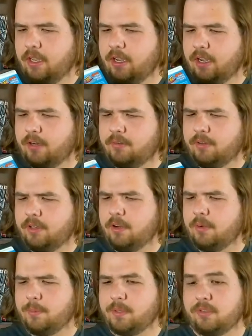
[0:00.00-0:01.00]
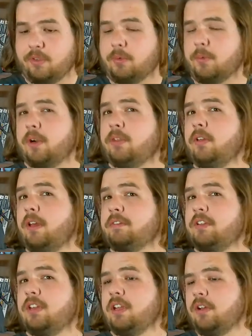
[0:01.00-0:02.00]
I don't really know how much they're worth. I'll have to
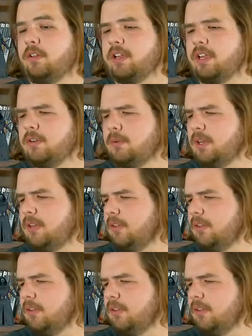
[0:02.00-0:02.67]
take a look into it.